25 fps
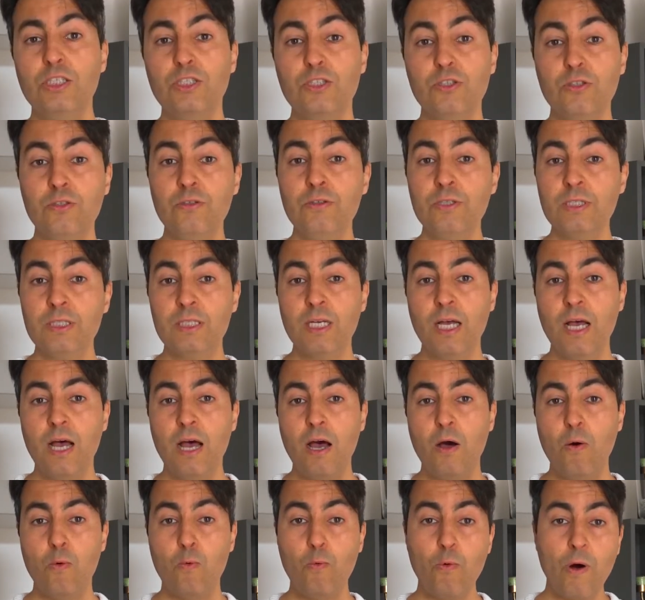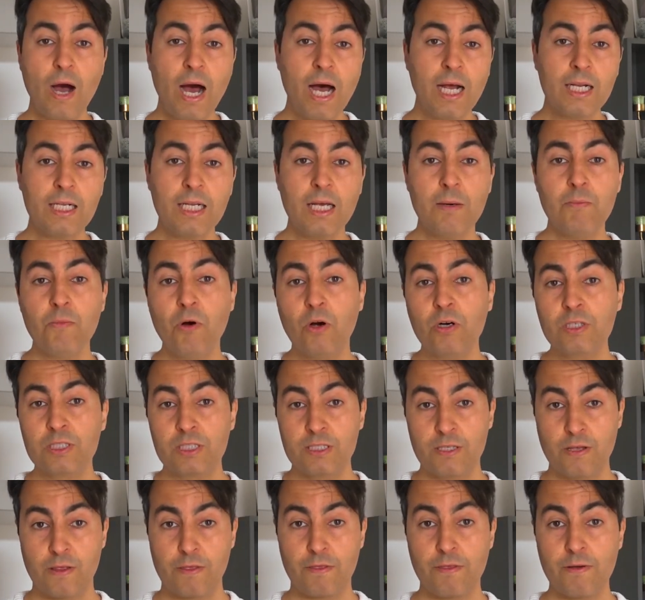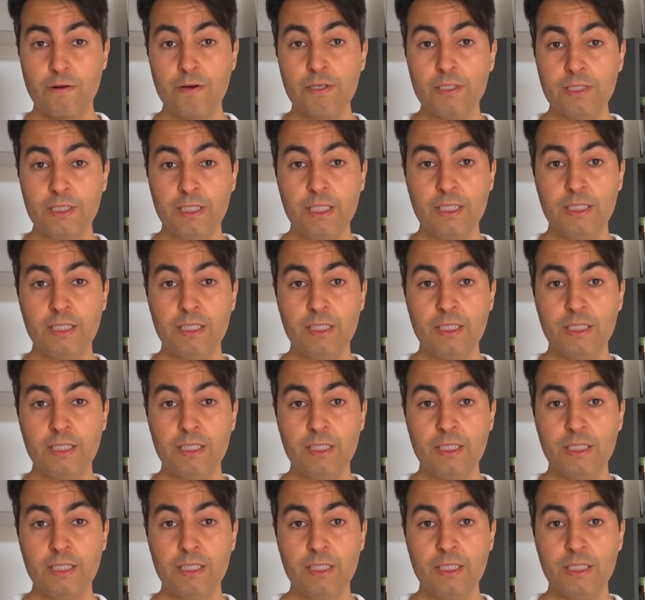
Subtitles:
Choose one amongst the 30